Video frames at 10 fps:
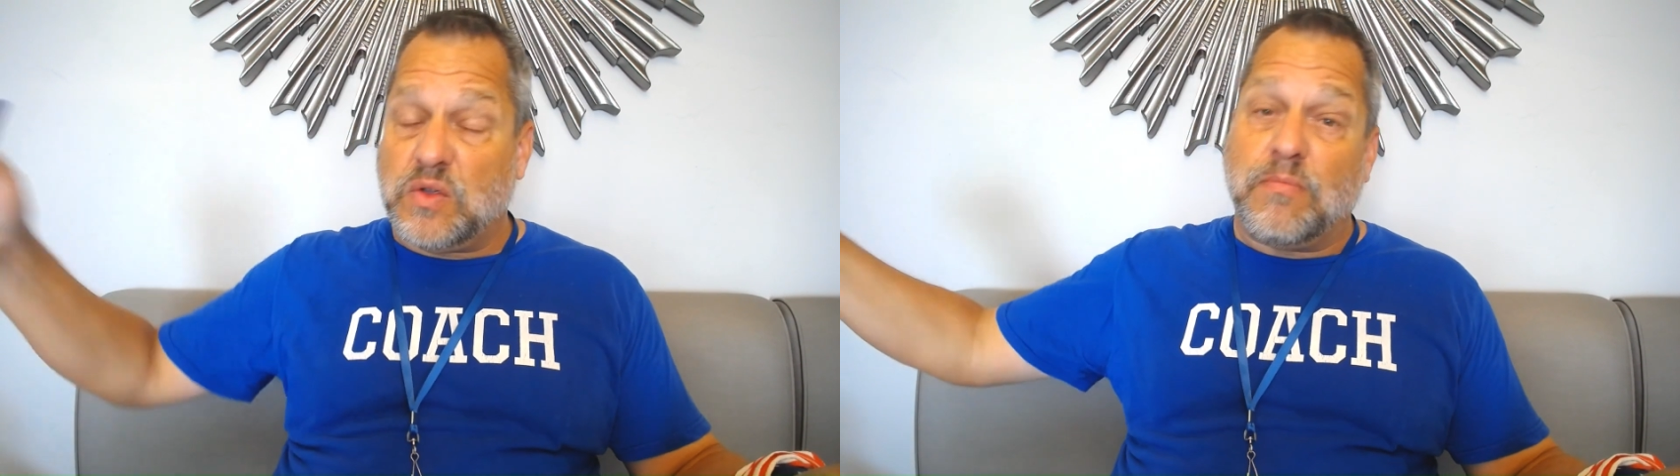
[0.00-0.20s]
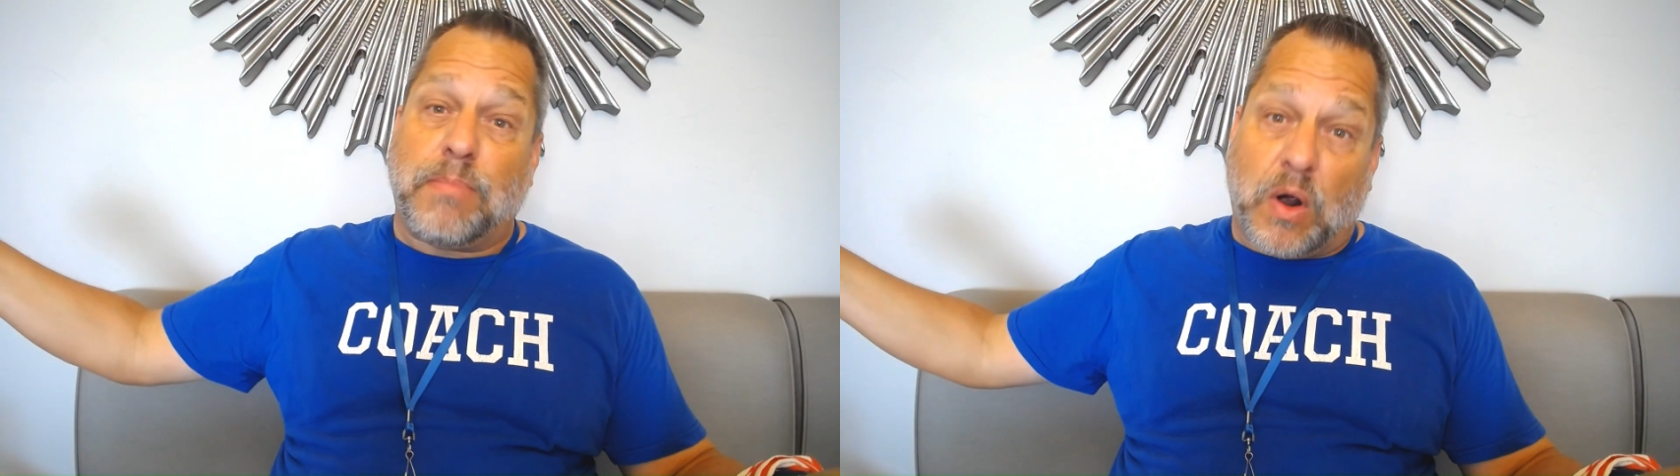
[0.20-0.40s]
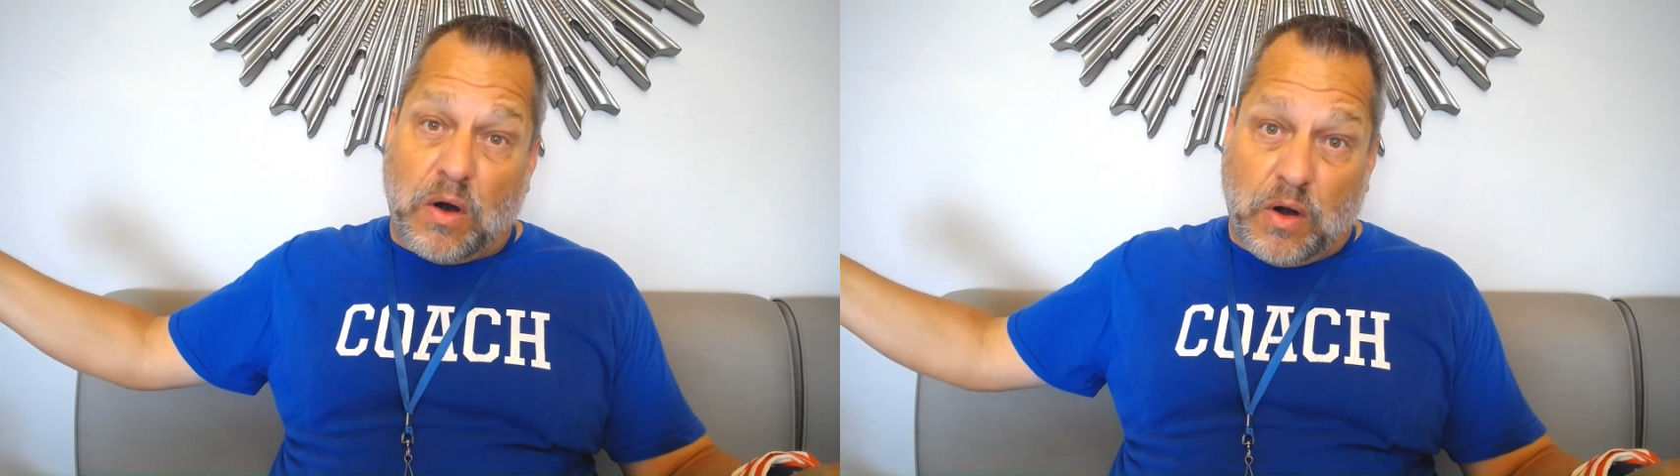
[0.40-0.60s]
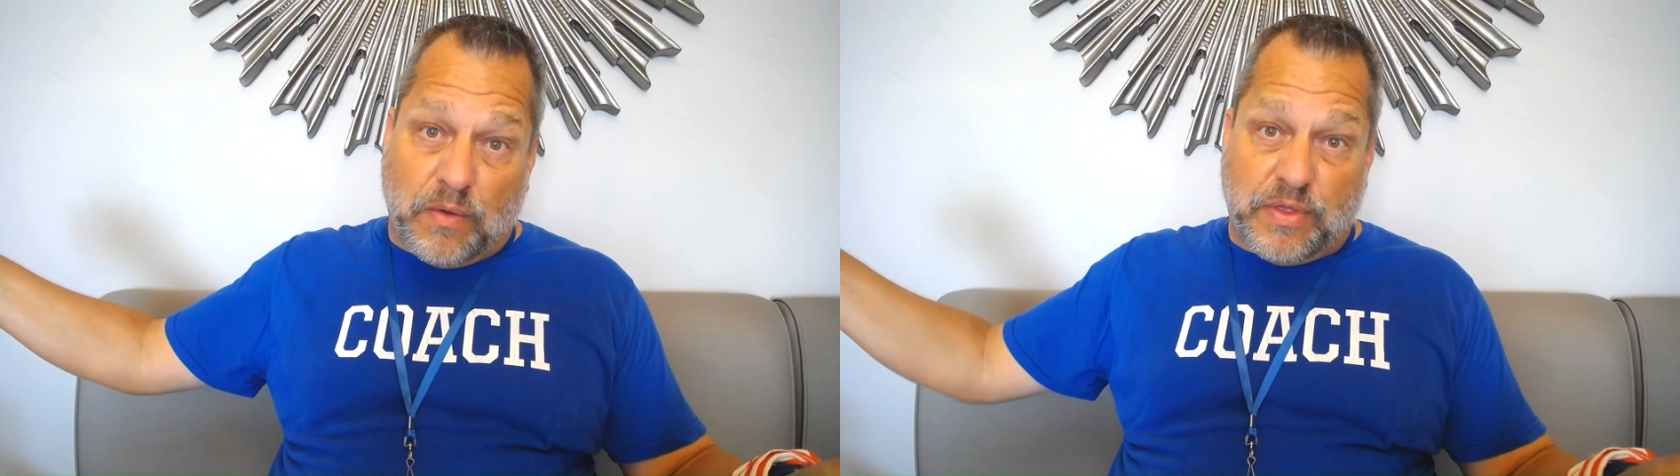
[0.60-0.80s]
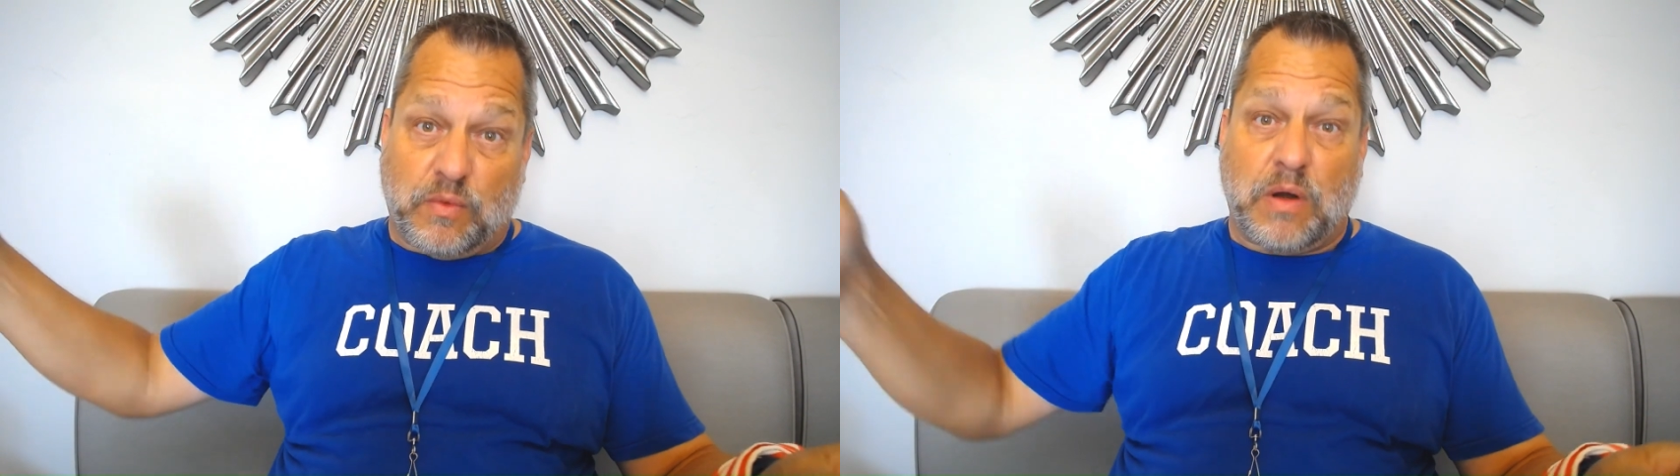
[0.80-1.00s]
borrow
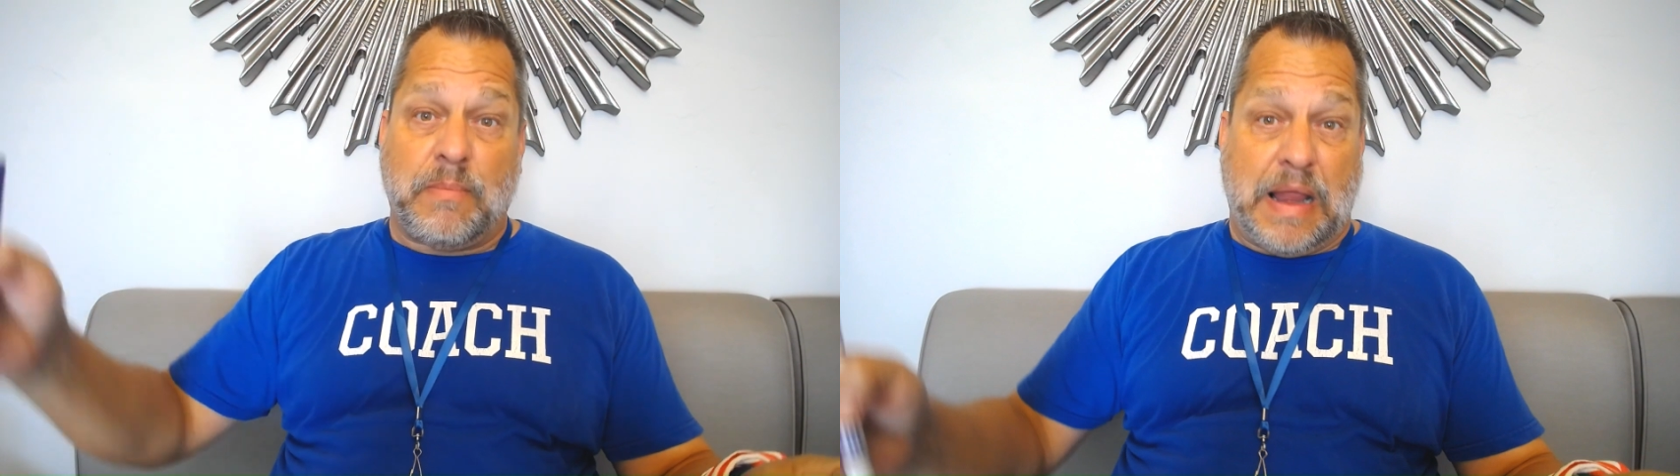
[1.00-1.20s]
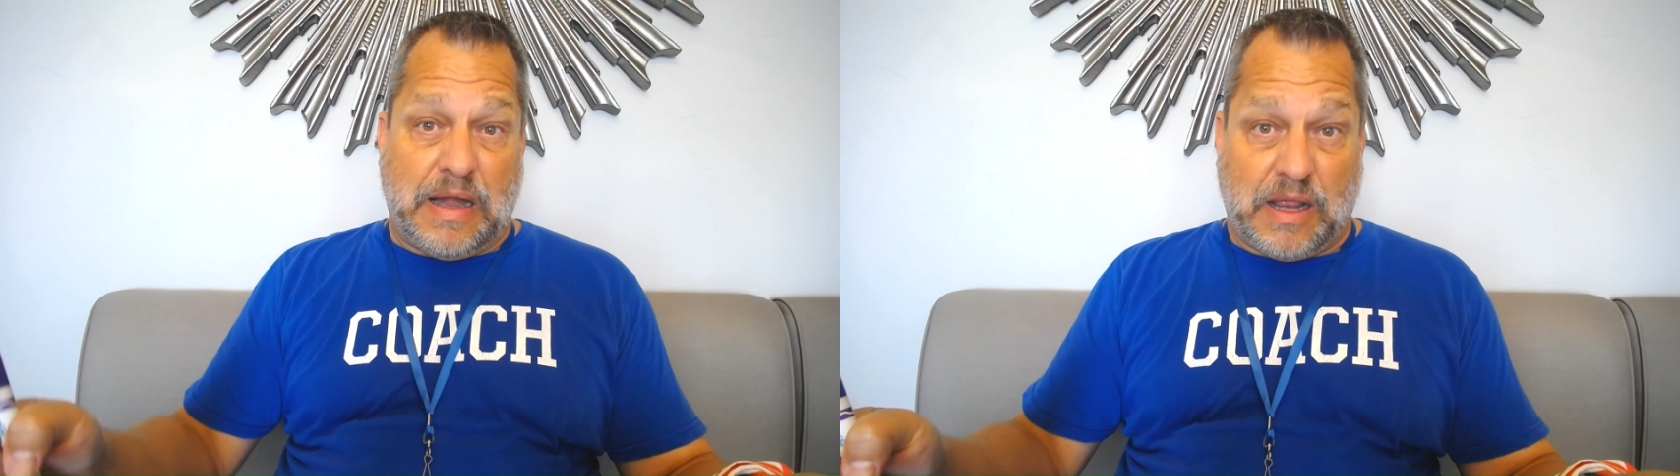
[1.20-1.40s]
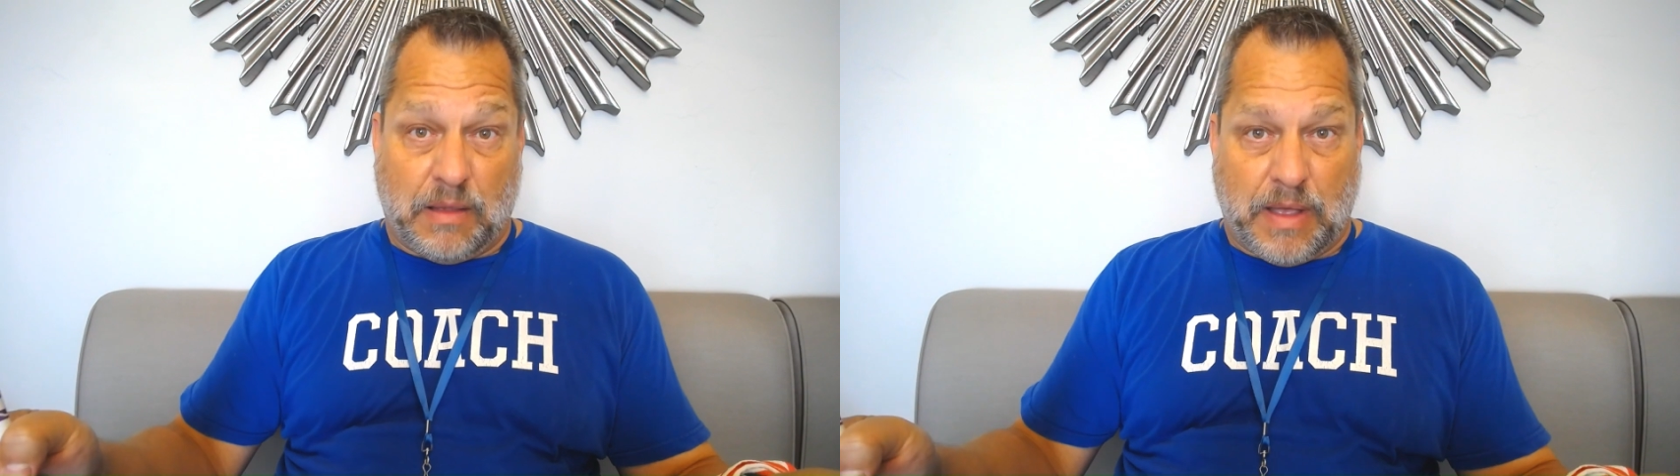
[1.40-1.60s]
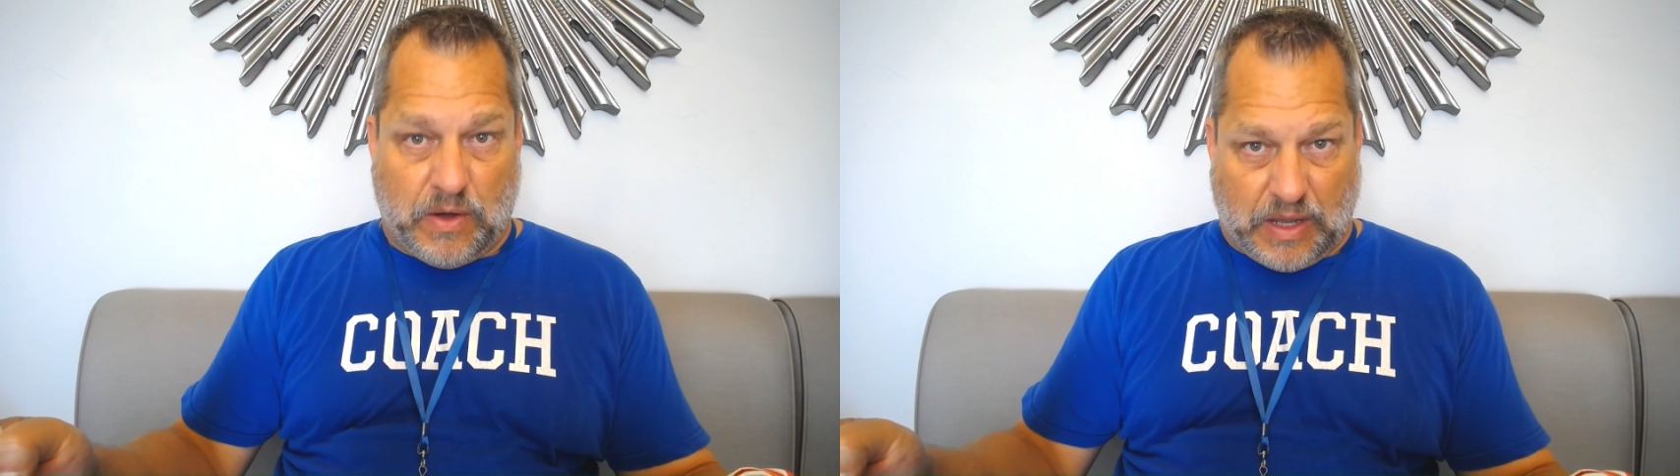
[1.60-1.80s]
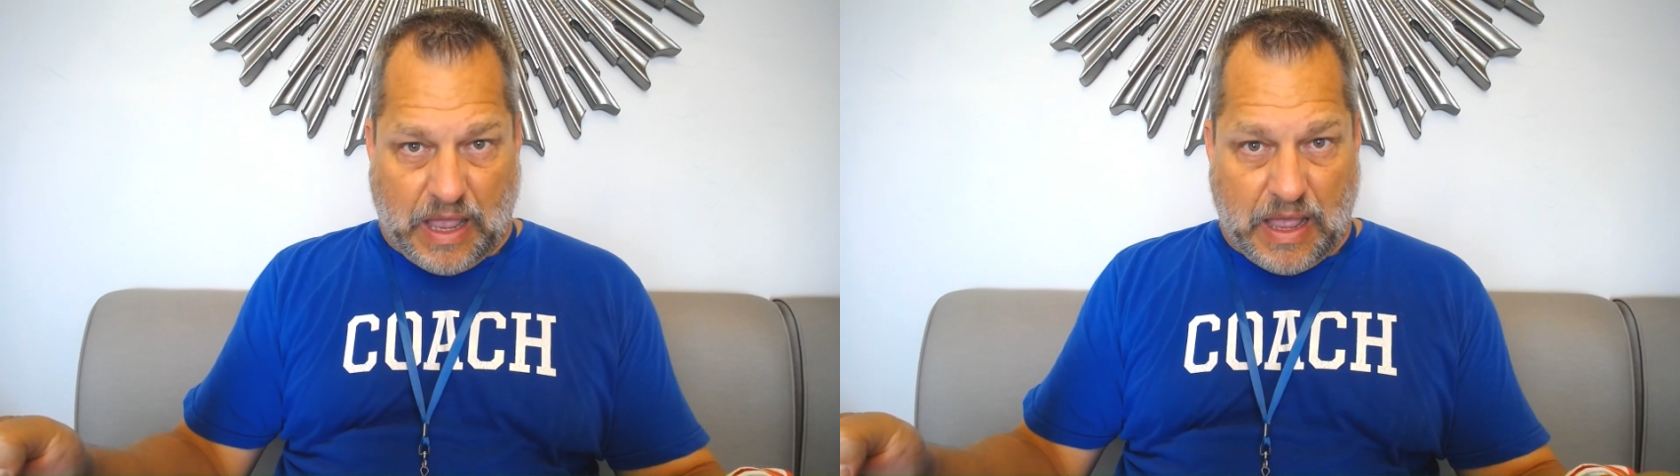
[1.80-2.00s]
the remaining amount of
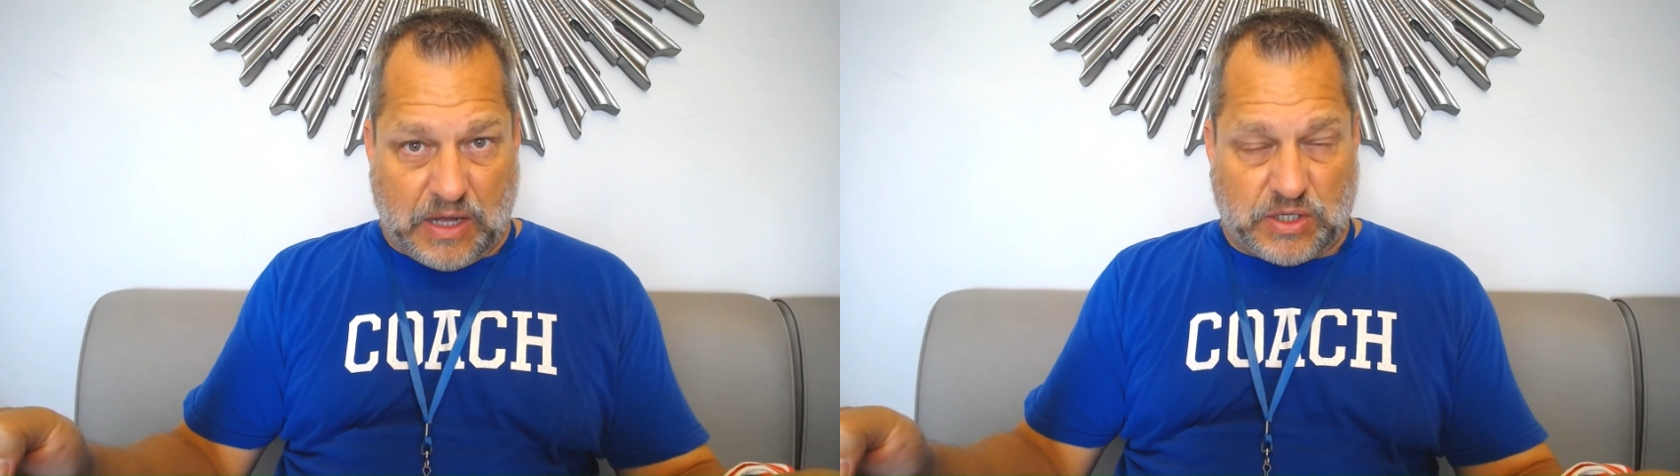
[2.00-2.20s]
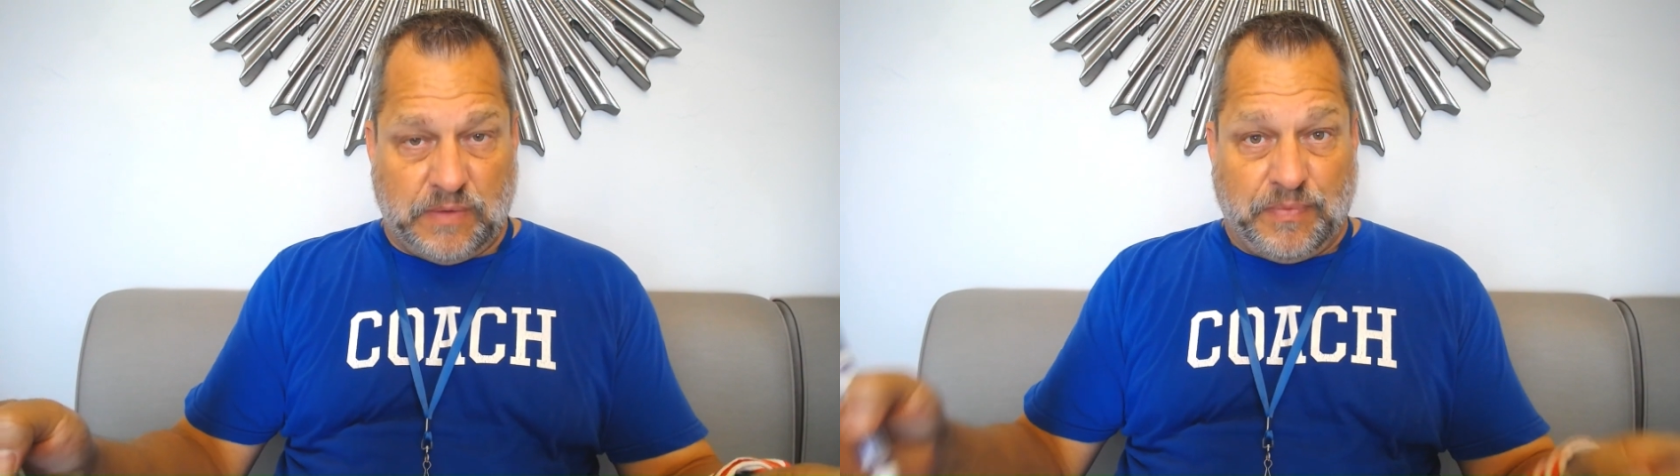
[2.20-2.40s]
cash.